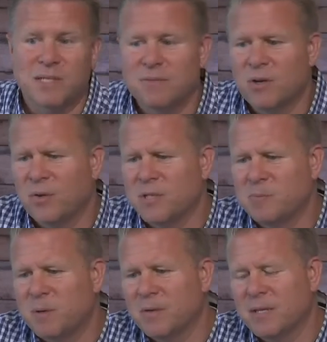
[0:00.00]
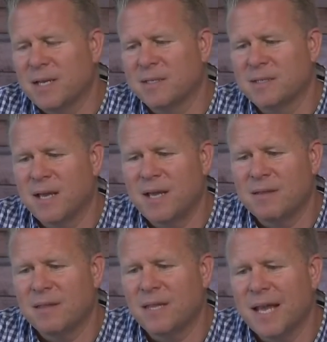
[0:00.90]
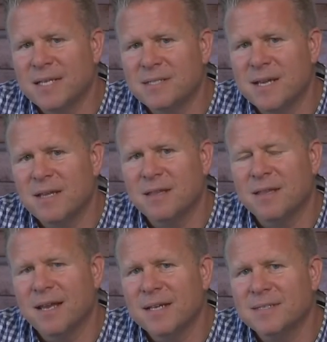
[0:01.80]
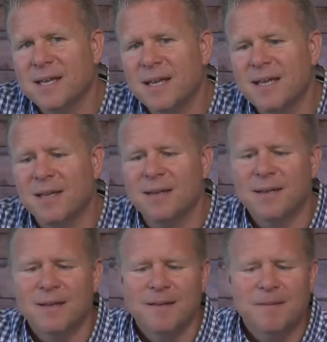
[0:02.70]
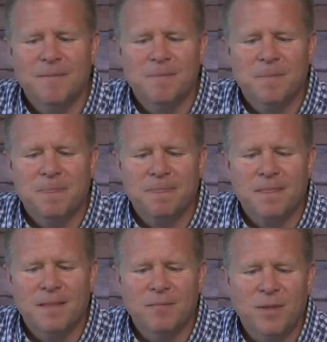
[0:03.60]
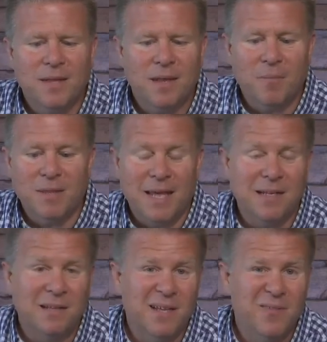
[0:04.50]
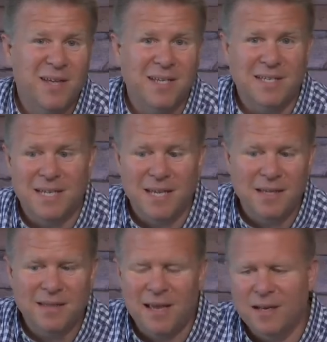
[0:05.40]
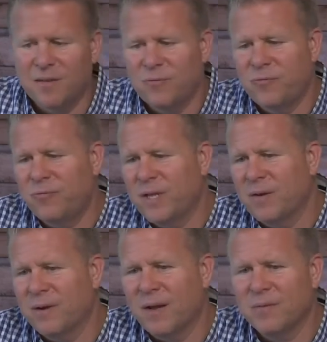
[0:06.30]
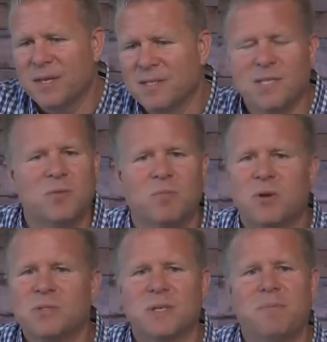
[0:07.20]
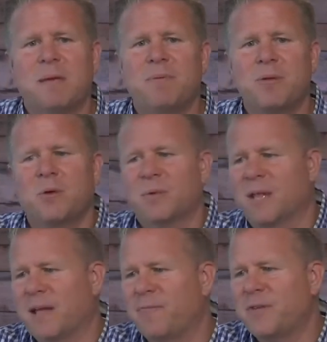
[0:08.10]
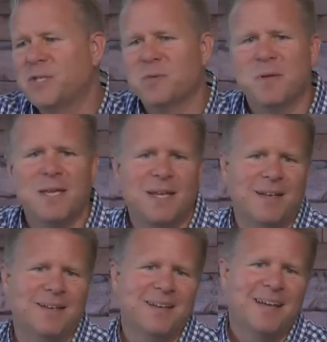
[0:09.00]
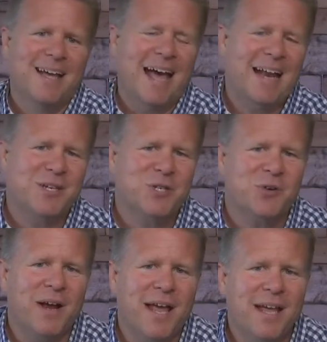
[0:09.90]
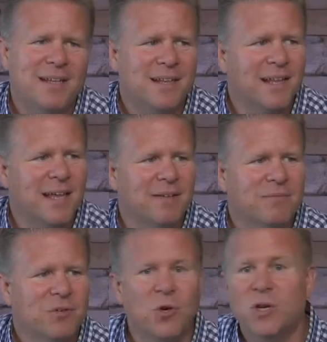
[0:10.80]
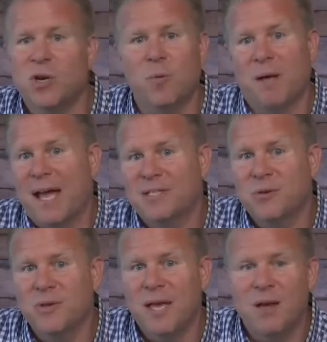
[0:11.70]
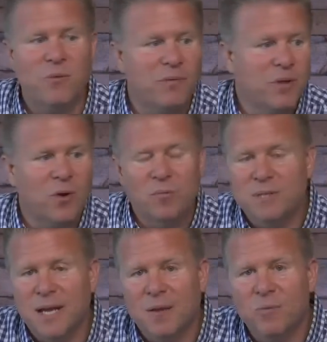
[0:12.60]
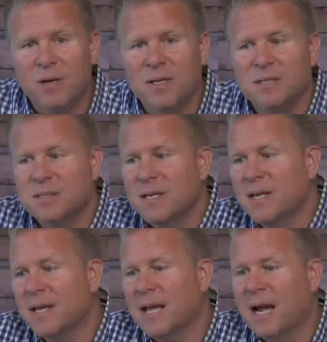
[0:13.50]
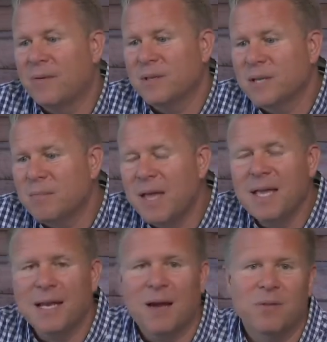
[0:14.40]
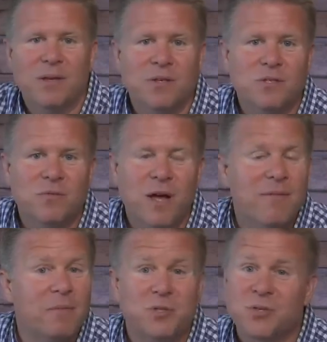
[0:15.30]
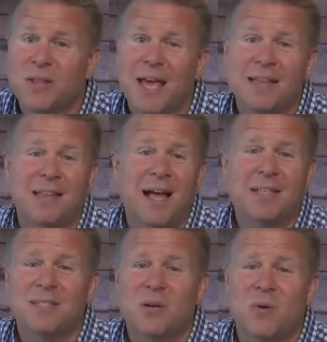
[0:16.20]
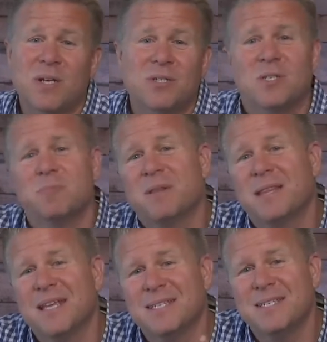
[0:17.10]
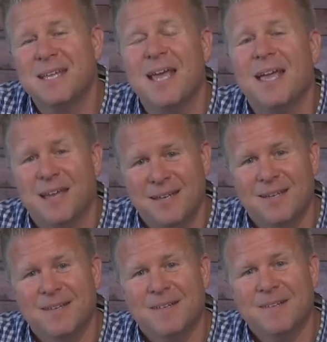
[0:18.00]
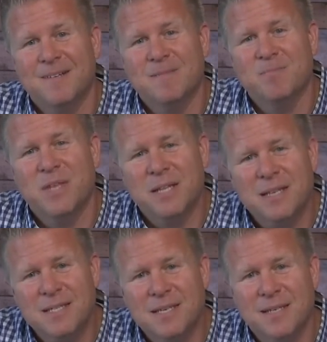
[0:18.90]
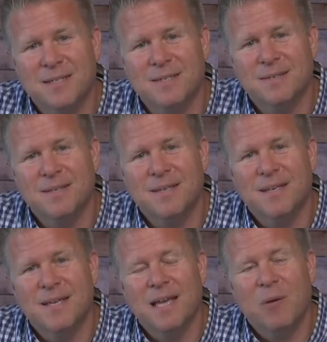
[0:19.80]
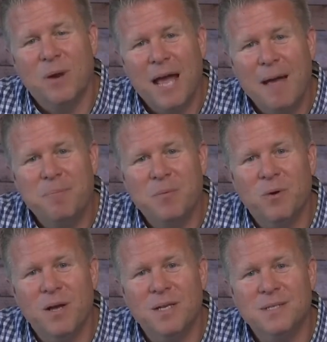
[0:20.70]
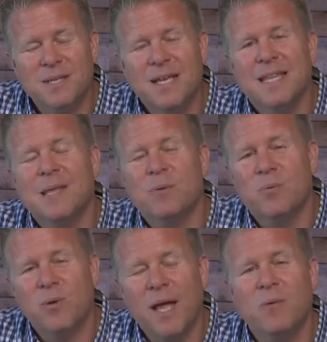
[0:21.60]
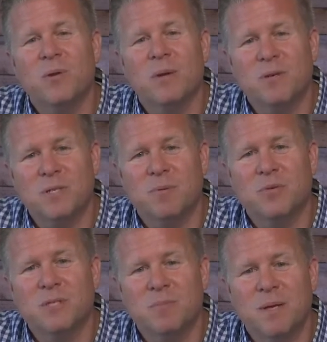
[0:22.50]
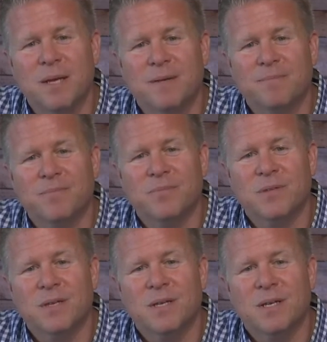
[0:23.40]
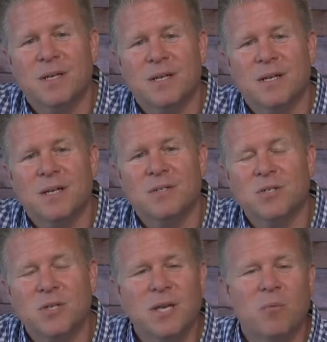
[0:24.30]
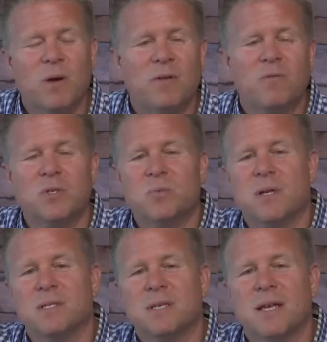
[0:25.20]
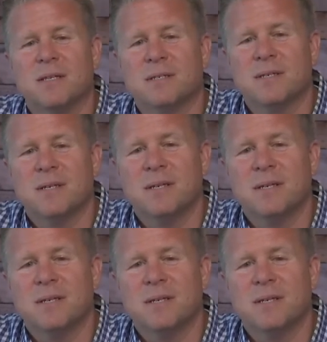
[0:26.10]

receive the Holy Spirit the next day, and then the next day, and then the next day. And then, I mean, they had to live, they had to eat, they had to figure out things. These were mostly people who were like fishermen and had a trade that they couldn't go back to yet, wherever their hometown was. How are they going to make it? How are they going to survive? I'm sure they had lots of questions, but they stayed. They listened. And what happened was they were right where they were supposed to be. Just look at what verse 1 says.